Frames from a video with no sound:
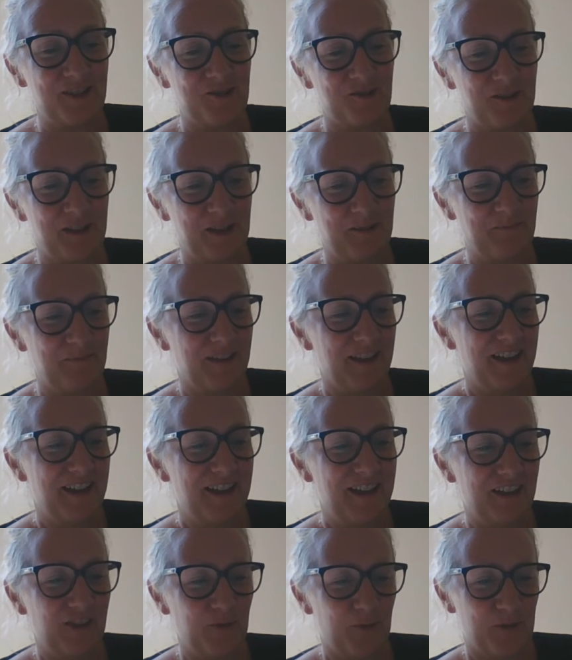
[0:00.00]
Dream,
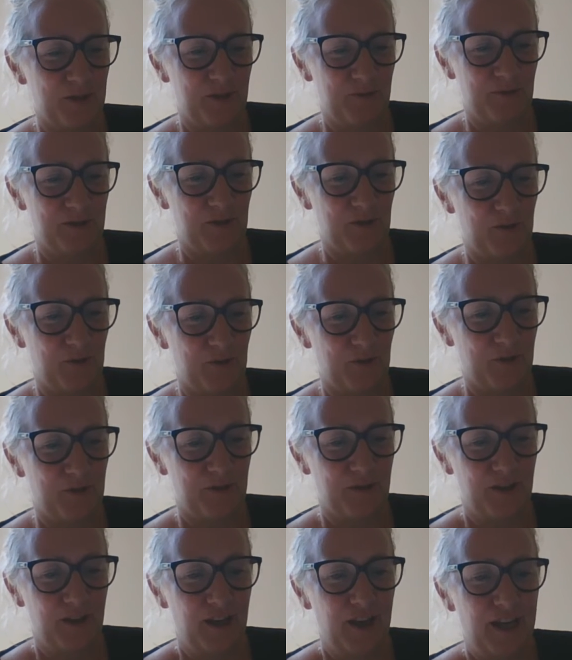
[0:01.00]
he thought it was called.
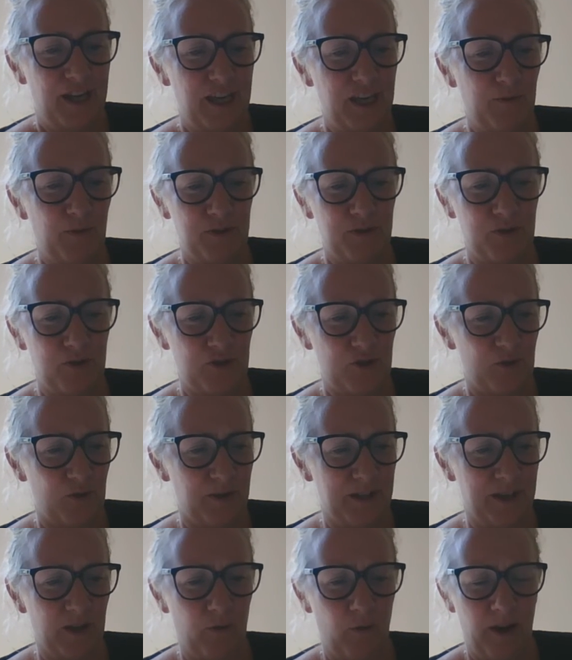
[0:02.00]
He wasn't sure
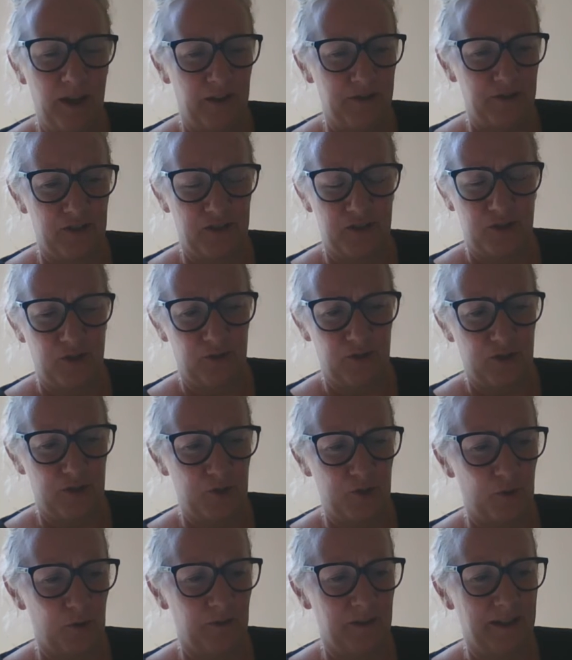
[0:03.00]
he quite understood the
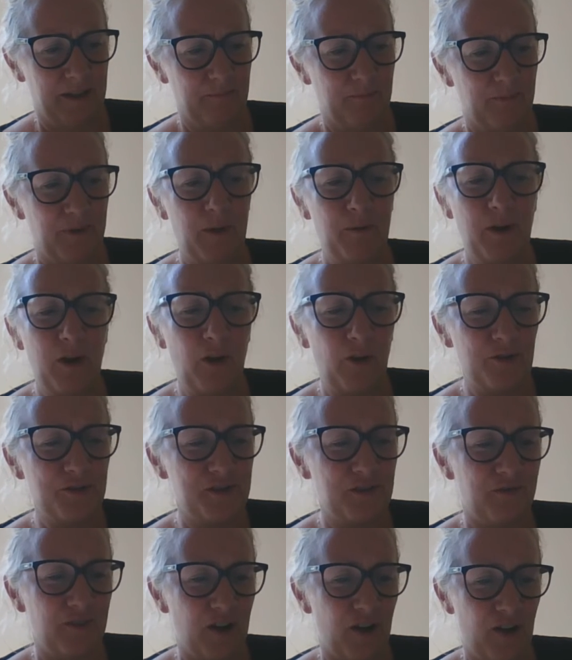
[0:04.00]
story, but there were lots
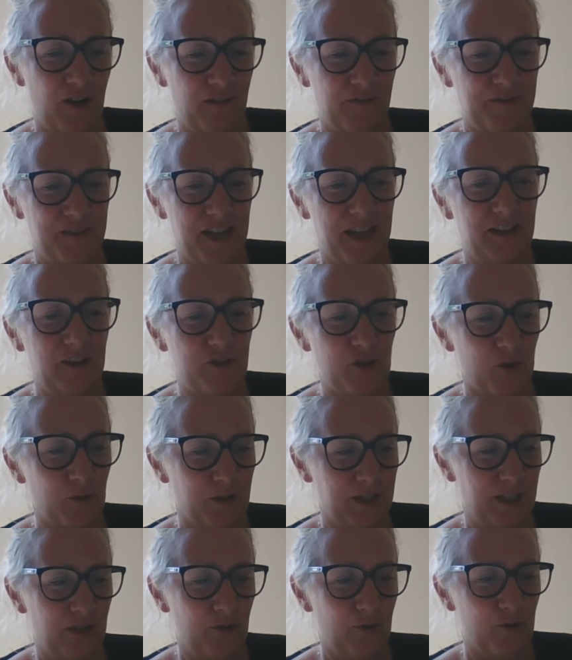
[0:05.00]
of laughs and a
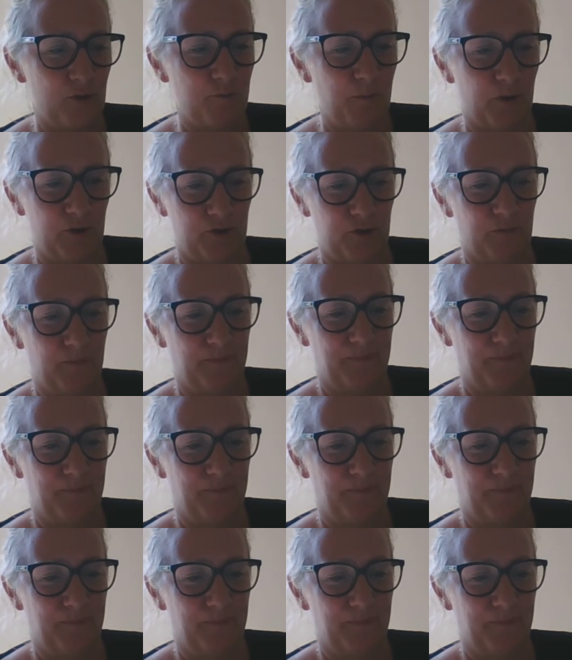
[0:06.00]
donkey called Bottom,